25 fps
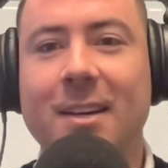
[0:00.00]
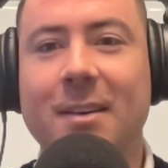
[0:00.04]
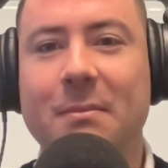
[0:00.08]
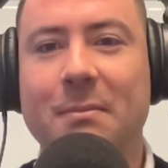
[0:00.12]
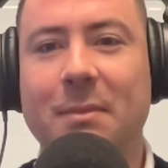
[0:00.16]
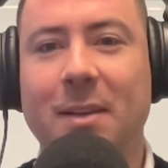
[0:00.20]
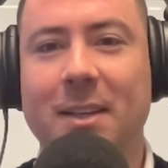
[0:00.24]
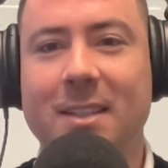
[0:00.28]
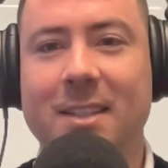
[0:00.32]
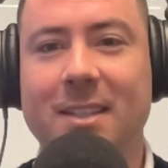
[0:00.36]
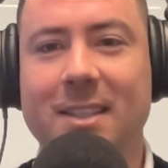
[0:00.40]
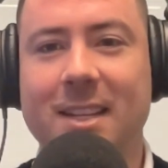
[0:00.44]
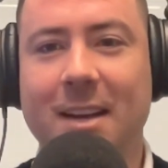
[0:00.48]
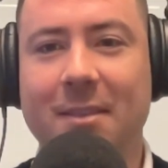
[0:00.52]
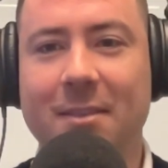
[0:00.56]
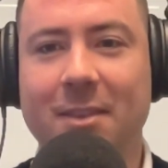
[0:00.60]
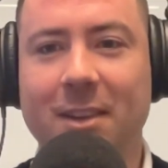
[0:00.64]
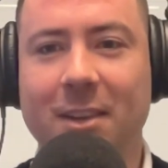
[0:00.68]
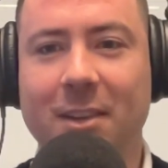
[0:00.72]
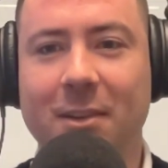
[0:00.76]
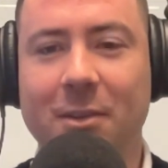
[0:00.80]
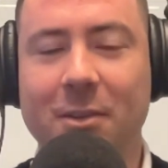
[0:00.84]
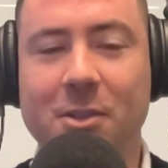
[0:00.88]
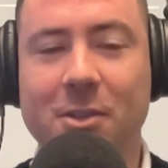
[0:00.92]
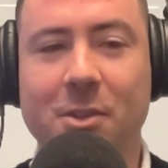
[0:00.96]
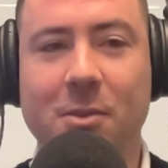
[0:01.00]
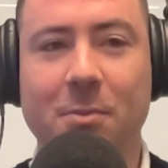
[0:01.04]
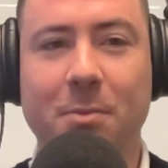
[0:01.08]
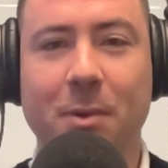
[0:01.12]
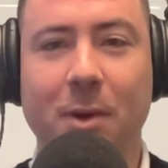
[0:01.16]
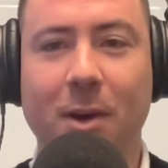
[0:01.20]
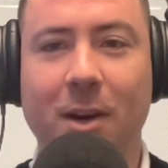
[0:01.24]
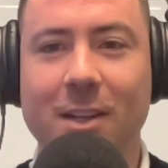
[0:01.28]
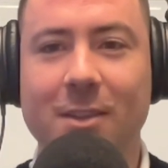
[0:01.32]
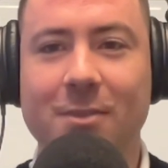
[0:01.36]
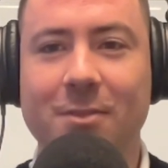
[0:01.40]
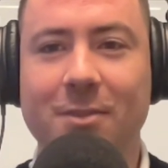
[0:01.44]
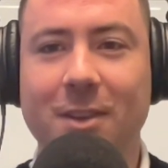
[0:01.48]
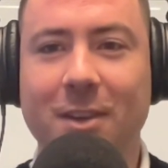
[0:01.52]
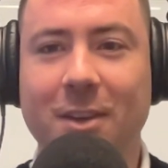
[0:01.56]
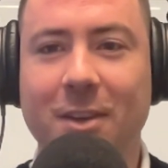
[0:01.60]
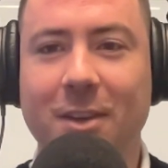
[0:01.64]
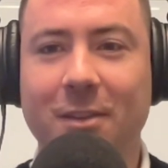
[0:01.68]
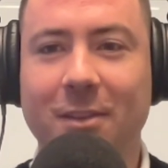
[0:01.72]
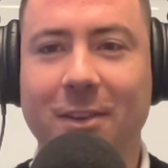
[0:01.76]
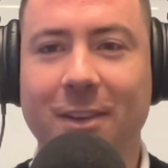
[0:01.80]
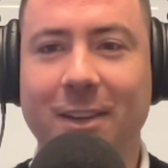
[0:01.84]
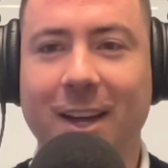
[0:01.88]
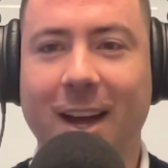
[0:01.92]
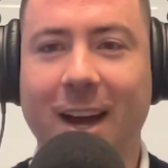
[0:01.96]
Plus, there's even a little surprise for you
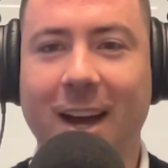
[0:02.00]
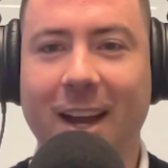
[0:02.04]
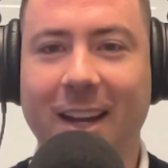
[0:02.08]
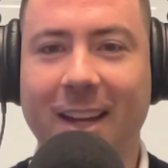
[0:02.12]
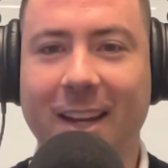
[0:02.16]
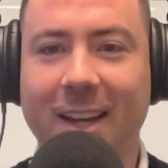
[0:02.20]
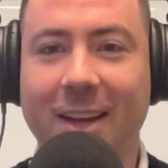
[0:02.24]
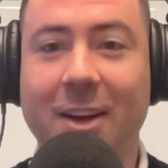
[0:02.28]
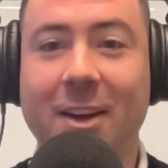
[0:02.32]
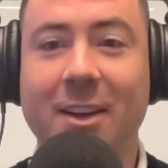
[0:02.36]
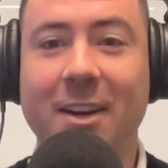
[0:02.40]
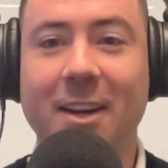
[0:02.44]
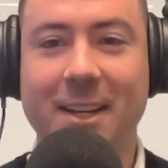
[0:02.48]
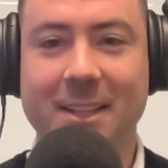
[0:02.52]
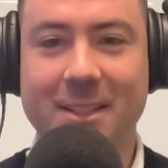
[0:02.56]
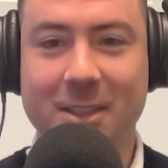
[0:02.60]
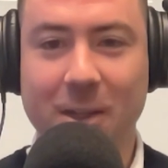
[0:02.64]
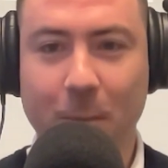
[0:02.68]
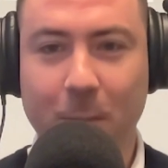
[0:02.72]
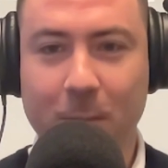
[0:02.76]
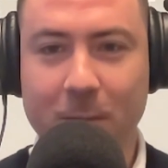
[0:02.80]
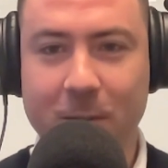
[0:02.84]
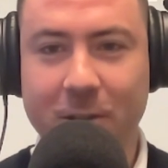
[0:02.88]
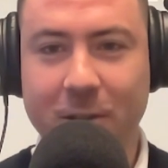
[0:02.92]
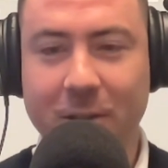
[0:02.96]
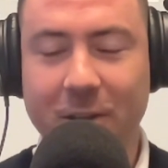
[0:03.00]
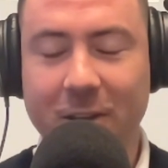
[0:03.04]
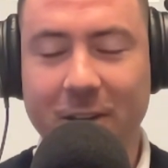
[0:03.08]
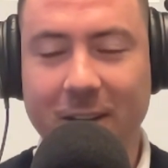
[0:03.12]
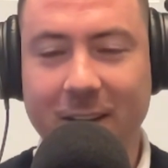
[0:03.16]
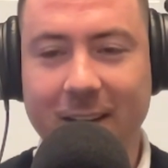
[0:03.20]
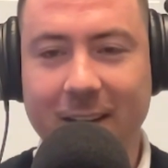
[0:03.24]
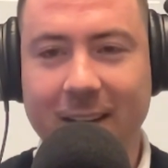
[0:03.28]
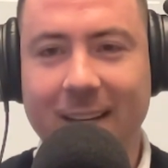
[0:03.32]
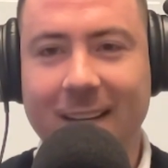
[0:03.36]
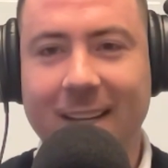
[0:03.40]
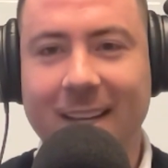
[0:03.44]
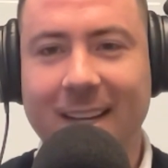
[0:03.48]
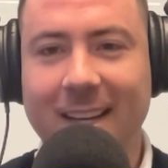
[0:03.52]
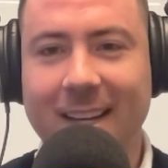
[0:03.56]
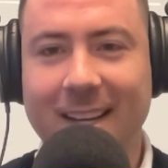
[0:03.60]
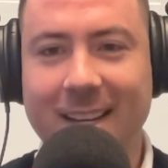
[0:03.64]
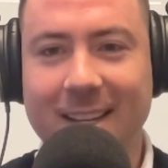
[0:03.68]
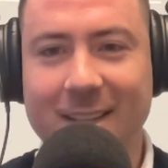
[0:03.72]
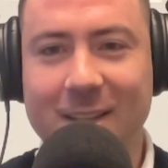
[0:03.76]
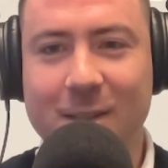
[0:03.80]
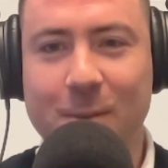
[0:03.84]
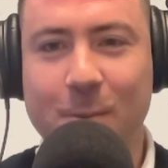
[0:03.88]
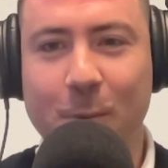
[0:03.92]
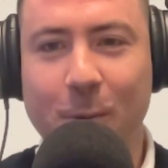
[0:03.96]
regarding her next opportunity
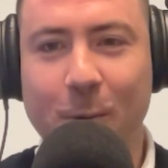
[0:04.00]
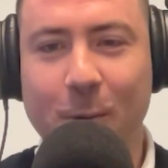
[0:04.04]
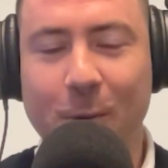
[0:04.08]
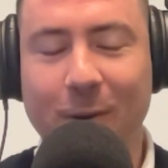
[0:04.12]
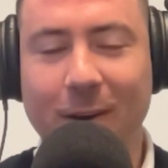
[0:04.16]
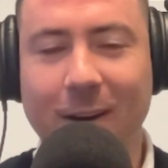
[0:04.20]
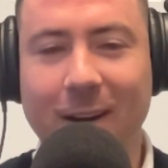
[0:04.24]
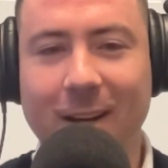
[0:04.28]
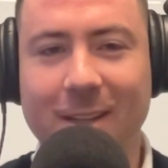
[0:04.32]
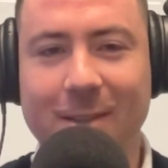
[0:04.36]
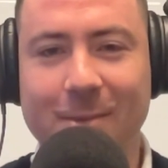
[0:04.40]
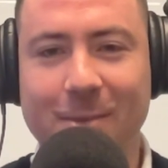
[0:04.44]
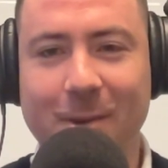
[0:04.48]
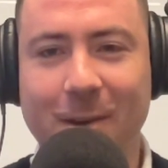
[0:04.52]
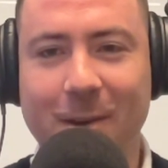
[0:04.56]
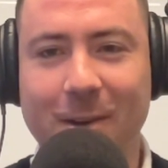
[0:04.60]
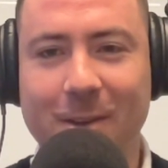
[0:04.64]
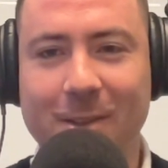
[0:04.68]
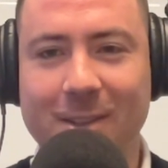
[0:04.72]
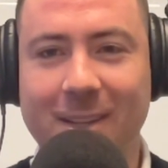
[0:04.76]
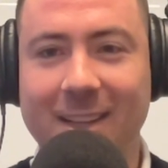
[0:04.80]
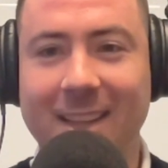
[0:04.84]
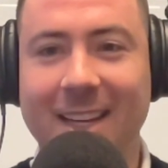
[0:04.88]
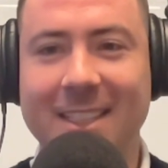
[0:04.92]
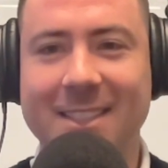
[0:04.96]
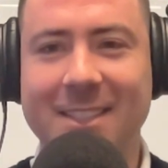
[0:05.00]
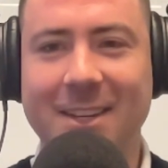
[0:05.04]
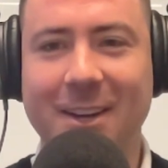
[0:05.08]
in sport as well. So, let's